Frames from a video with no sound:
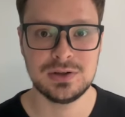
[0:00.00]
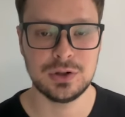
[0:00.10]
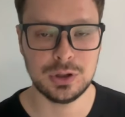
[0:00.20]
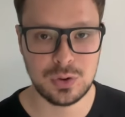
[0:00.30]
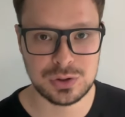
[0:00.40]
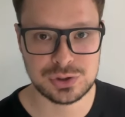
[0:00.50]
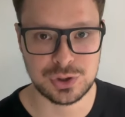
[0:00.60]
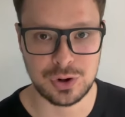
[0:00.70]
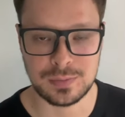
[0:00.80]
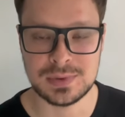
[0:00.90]

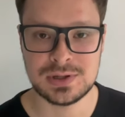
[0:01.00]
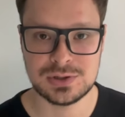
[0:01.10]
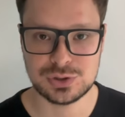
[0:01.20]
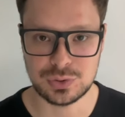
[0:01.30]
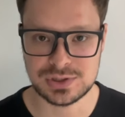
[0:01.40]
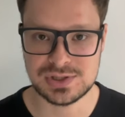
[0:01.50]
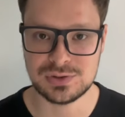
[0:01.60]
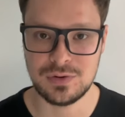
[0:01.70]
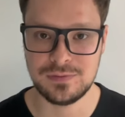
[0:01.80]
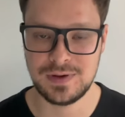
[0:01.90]
long-term sources
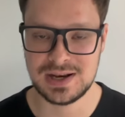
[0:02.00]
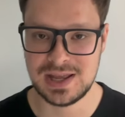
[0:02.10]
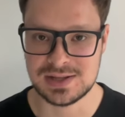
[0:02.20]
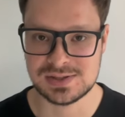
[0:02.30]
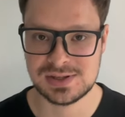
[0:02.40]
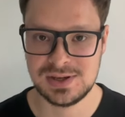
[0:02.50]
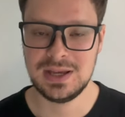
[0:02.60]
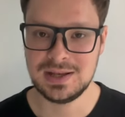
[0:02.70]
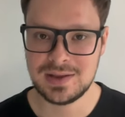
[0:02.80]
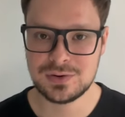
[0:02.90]
of finance.
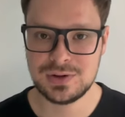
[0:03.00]
Another